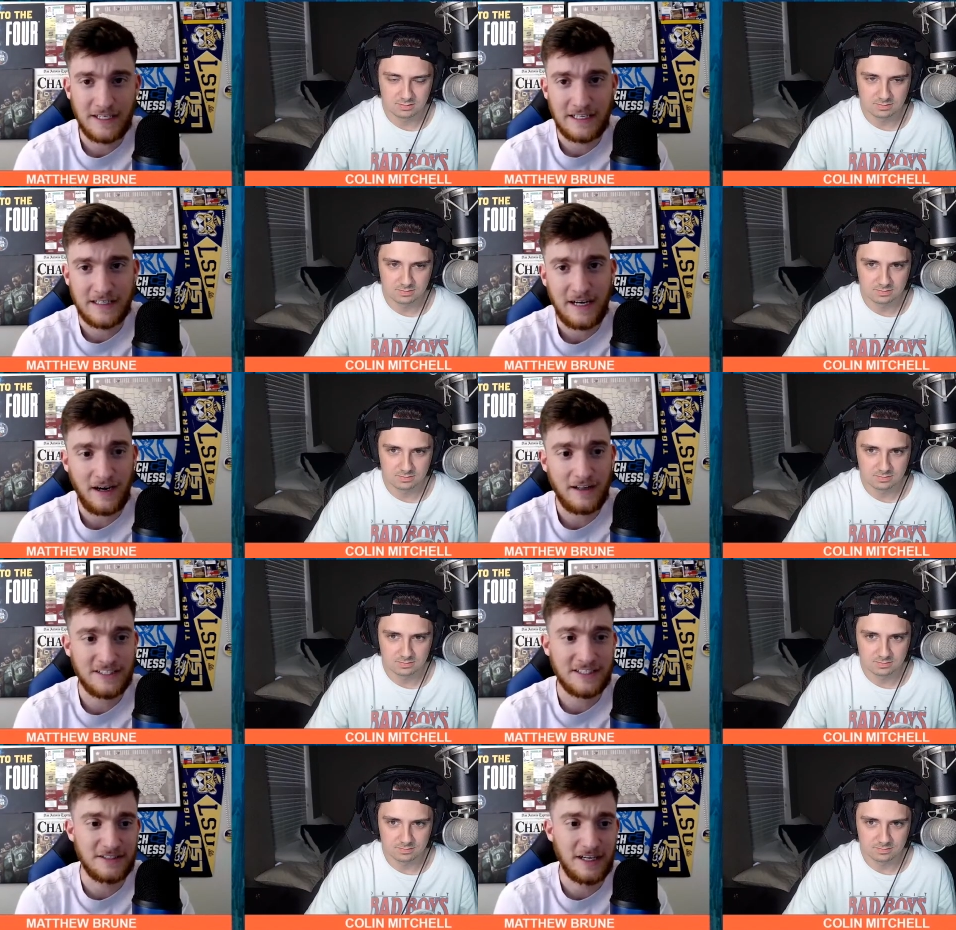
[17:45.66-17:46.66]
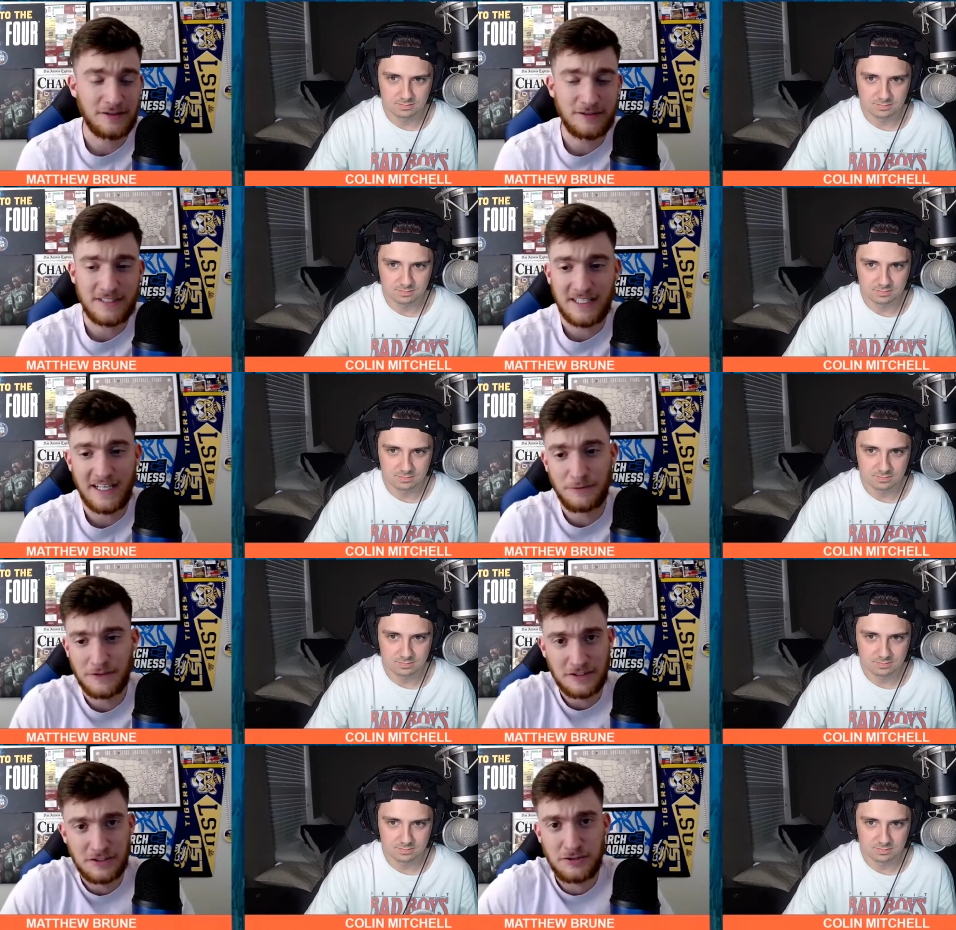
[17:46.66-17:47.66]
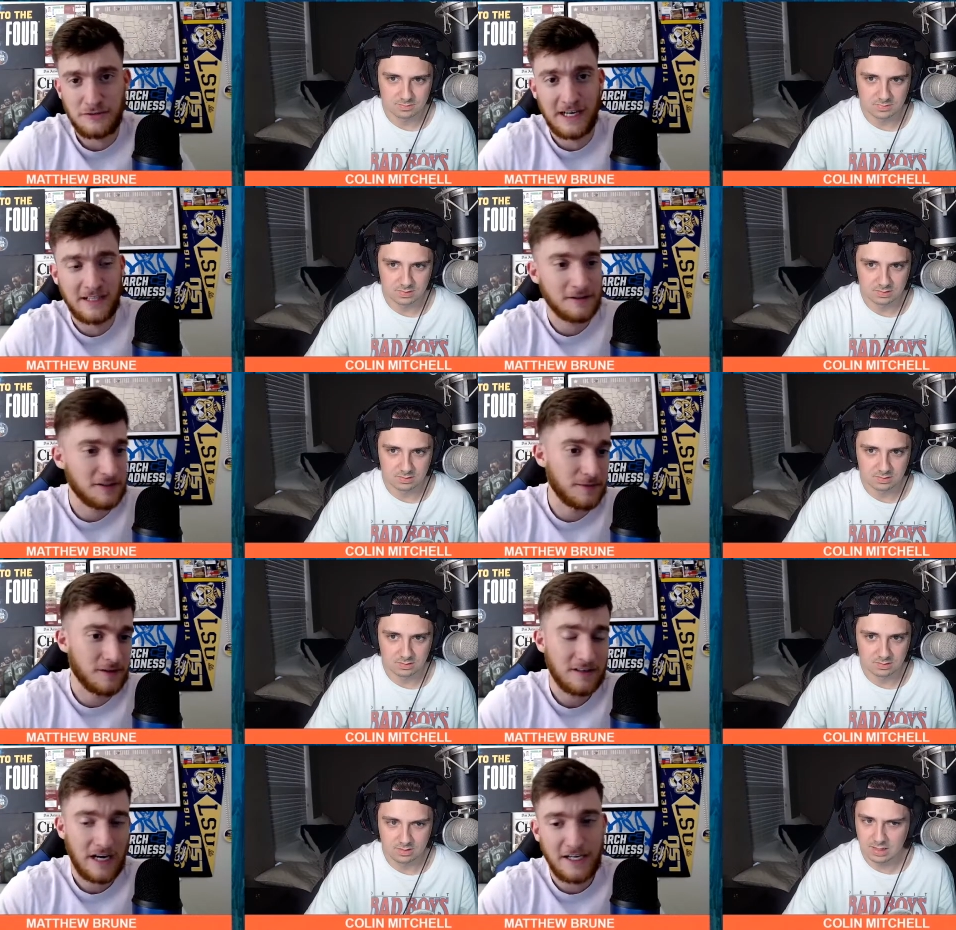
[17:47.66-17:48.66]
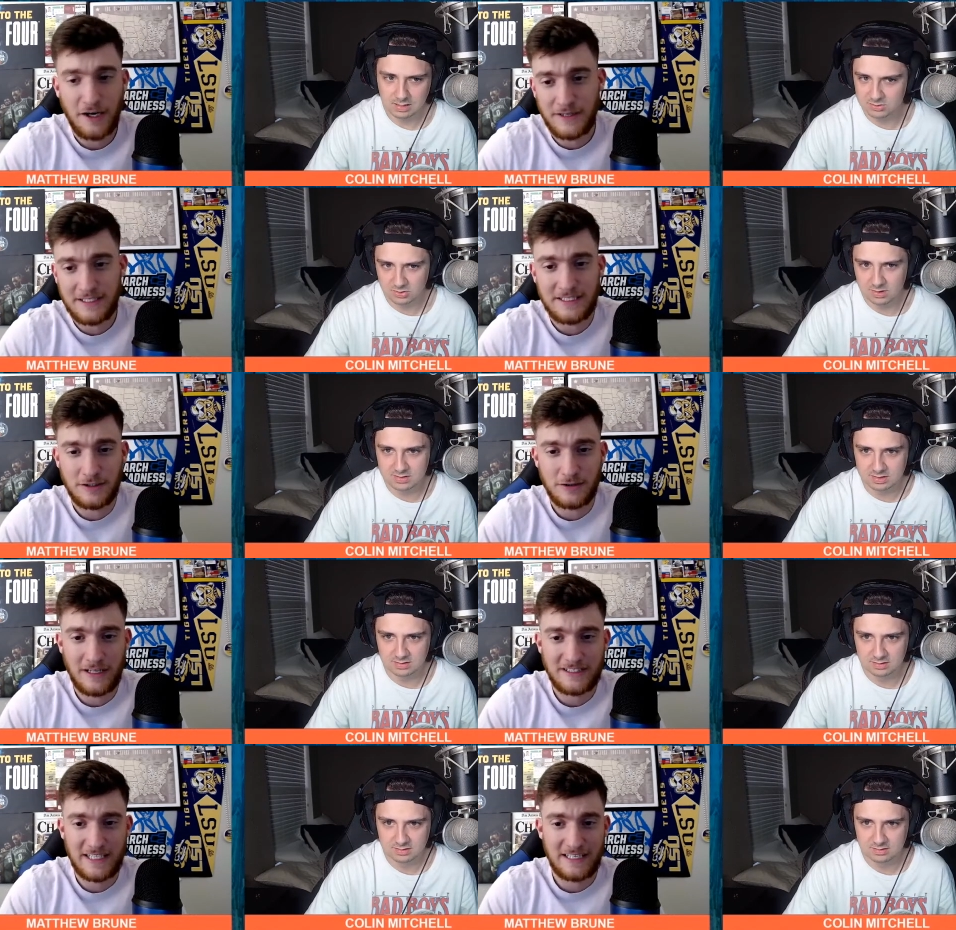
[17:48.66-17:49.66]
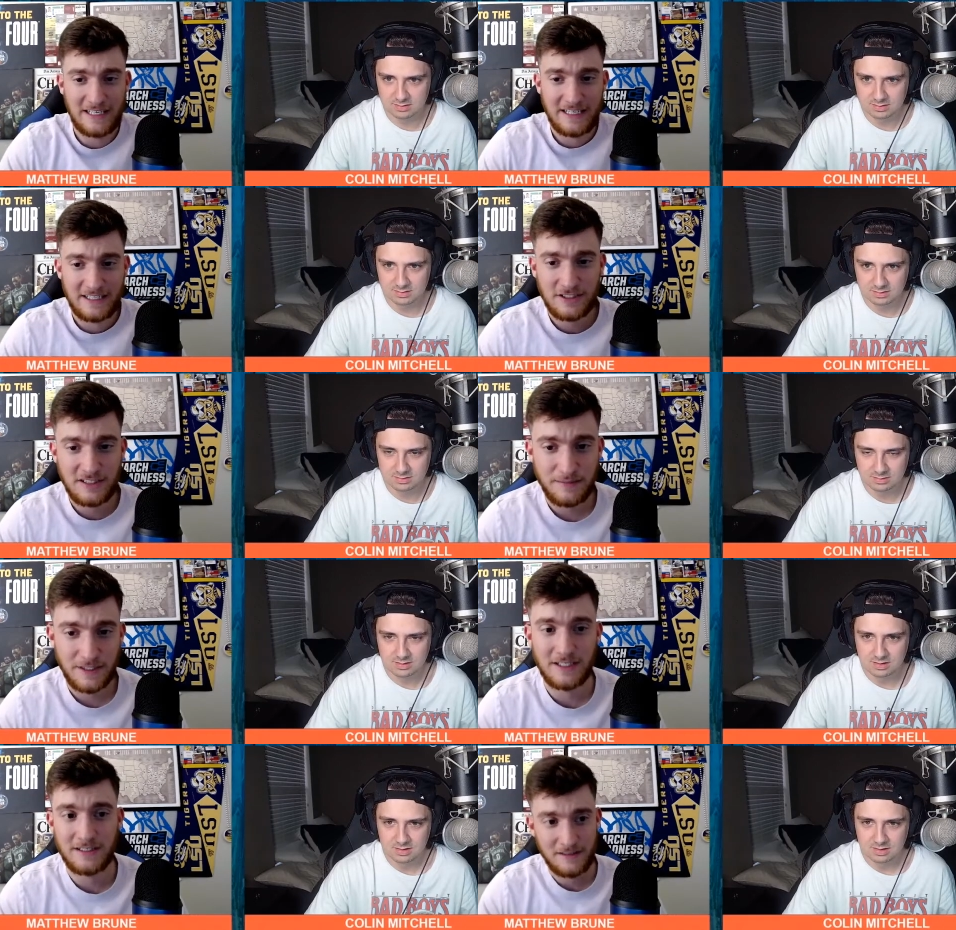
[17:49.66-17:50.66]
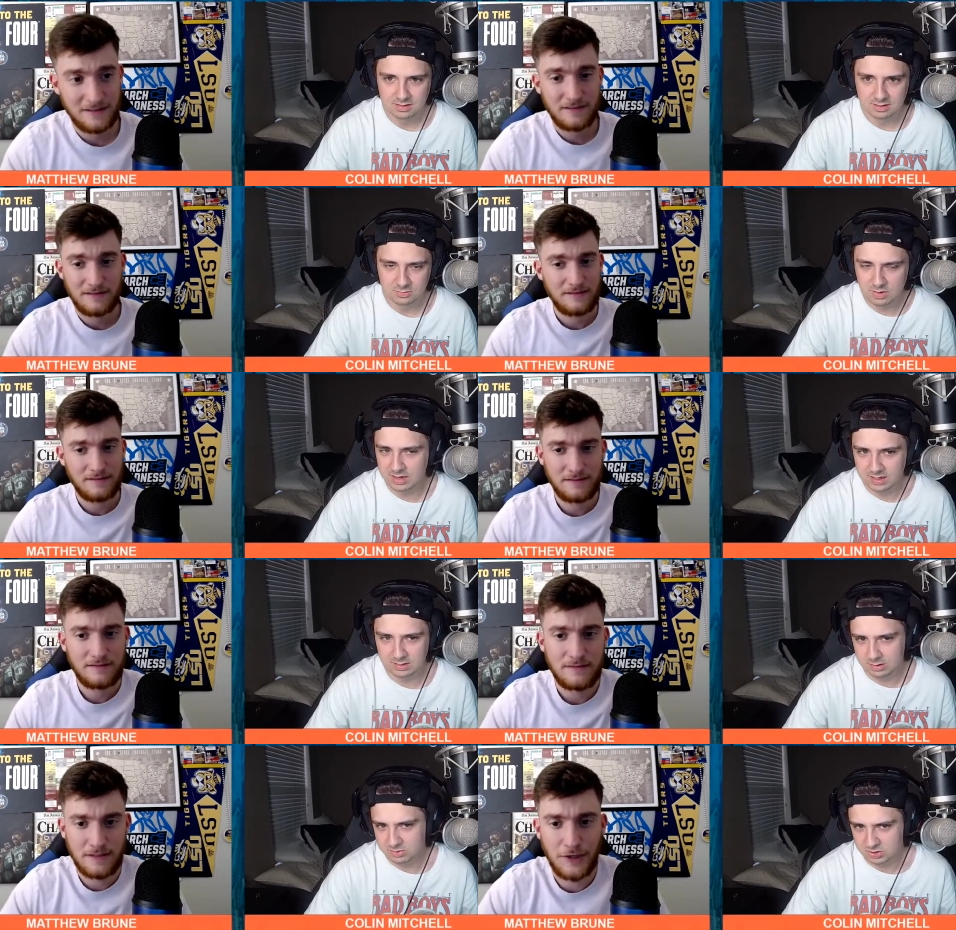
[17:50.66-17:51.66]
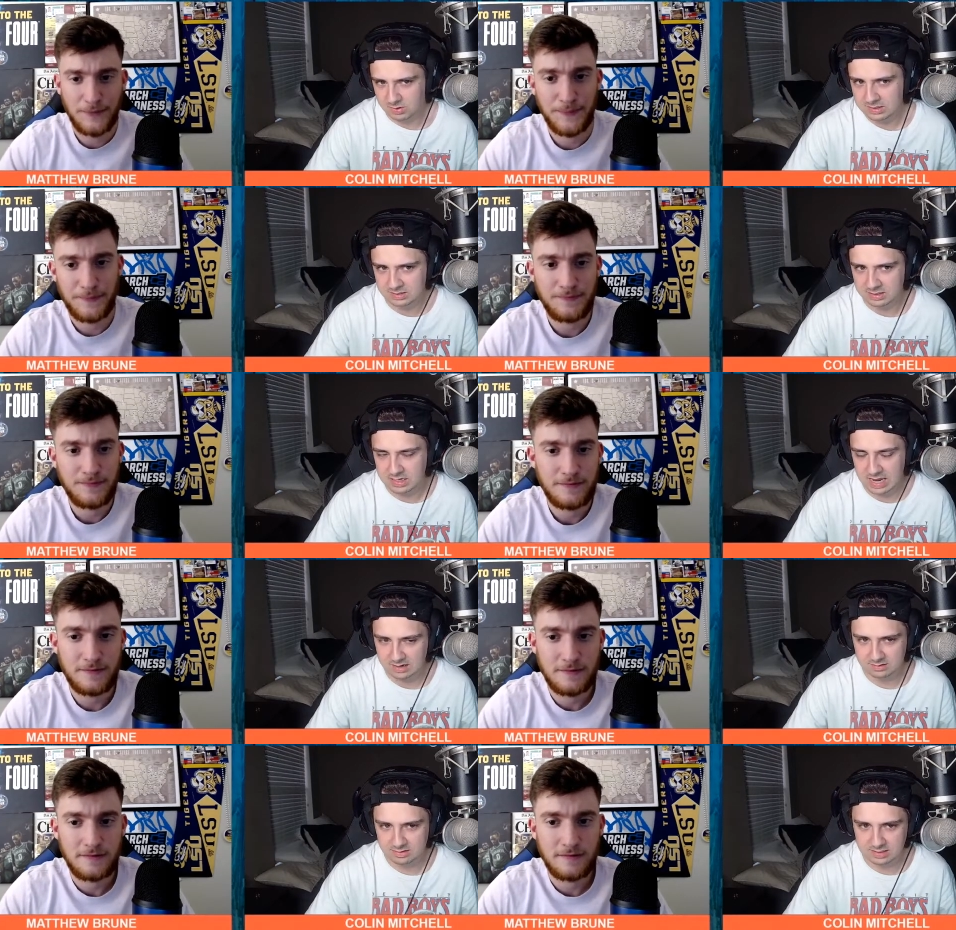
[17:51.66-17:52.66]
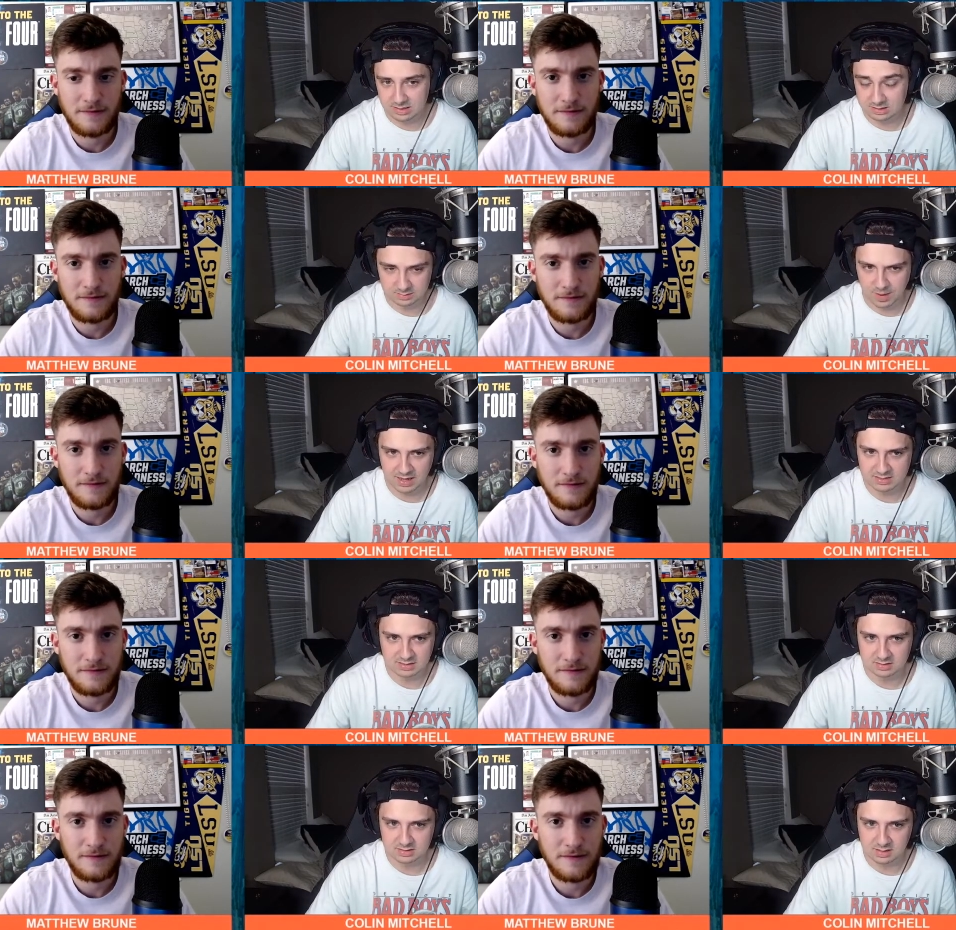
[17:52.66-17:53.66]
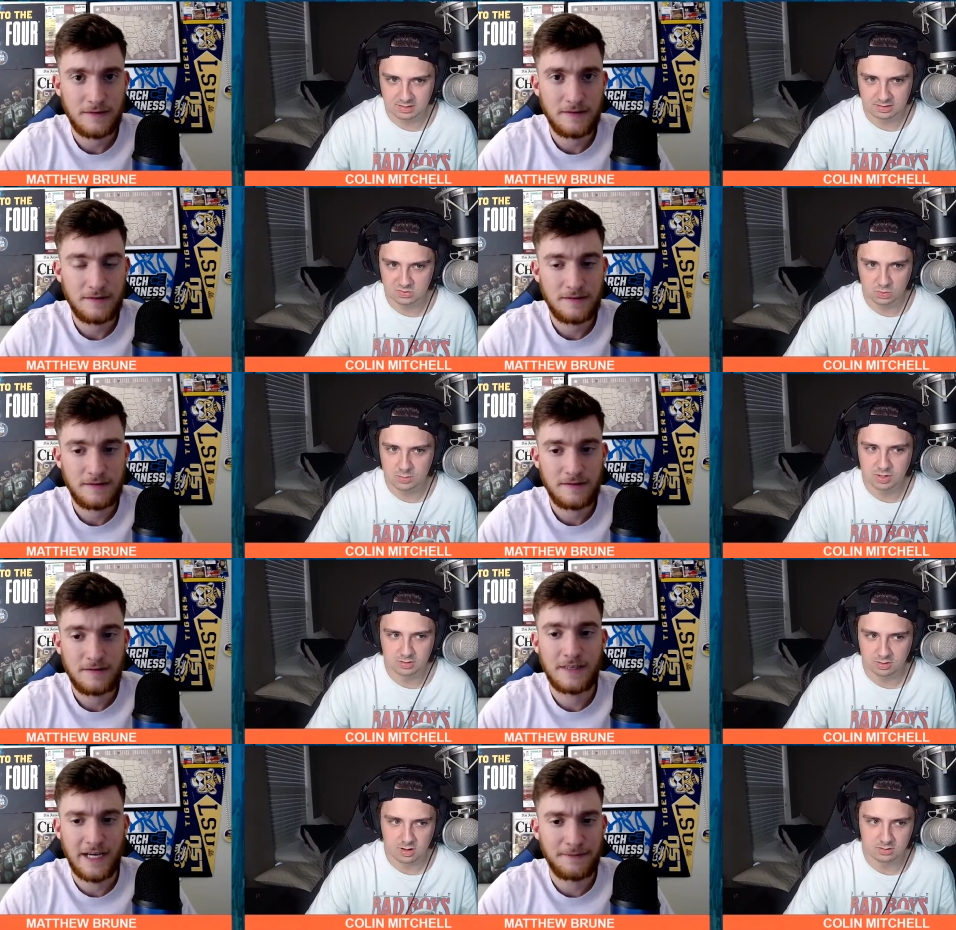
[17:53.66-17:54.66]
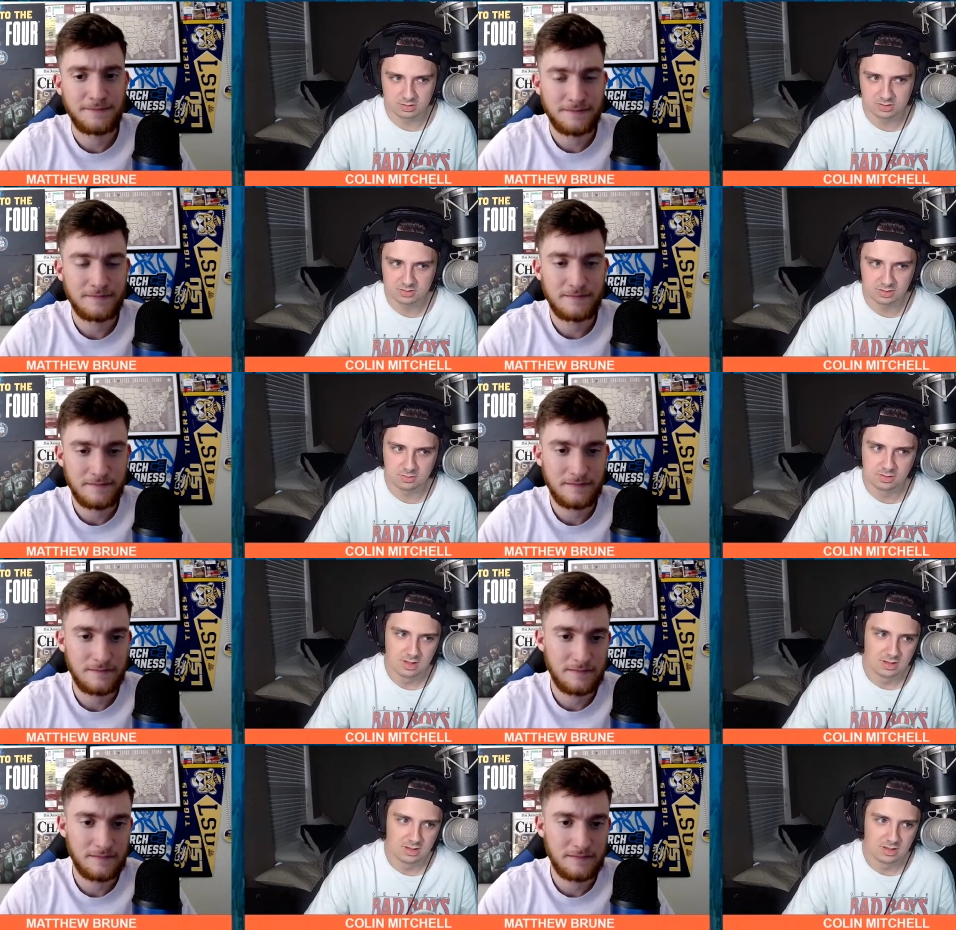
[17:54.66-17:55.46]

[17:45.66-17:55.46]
Speaker 1: in college and at uh, UCLA could shoot the hell out the ball. I yeah, know he was crazy. Translate
Speaker 2: initially, but right, he, he was crazy. He had he, and his passing, uh, I think, was way yeah. better in college. So,